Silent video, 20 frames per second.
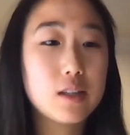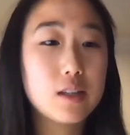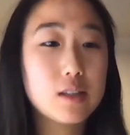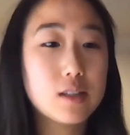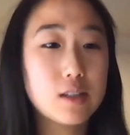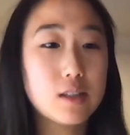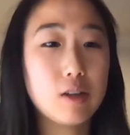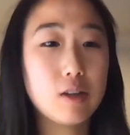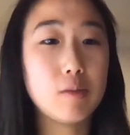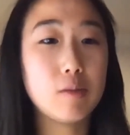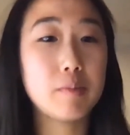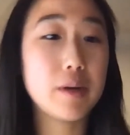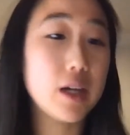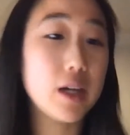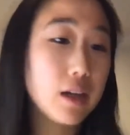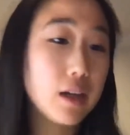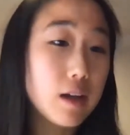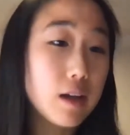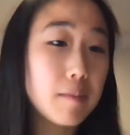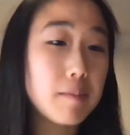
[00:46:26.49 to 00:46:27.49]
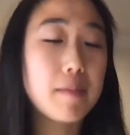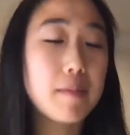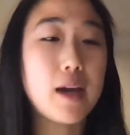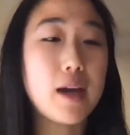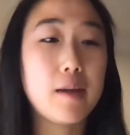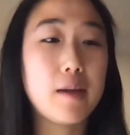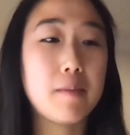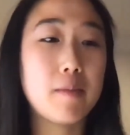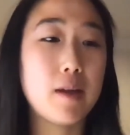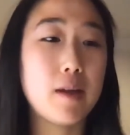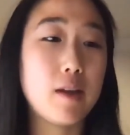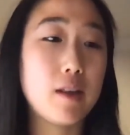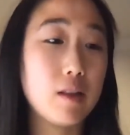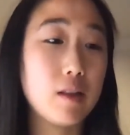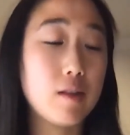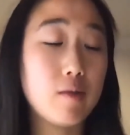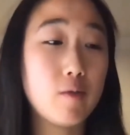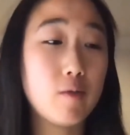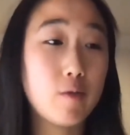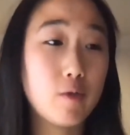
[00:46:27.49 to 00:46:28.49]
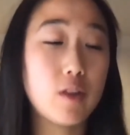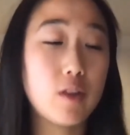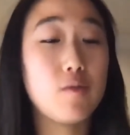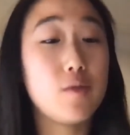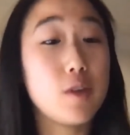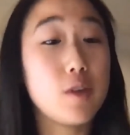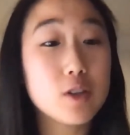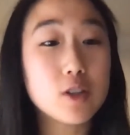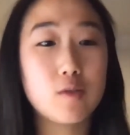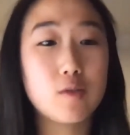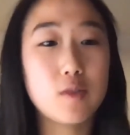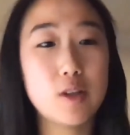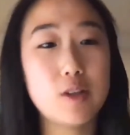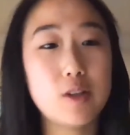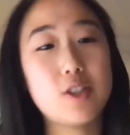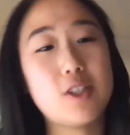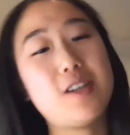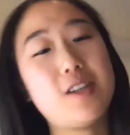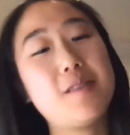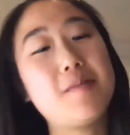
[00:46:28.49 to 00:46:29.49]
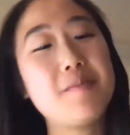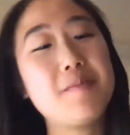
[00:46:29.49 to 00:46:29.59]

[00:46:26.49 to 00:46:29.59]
So, but for the future,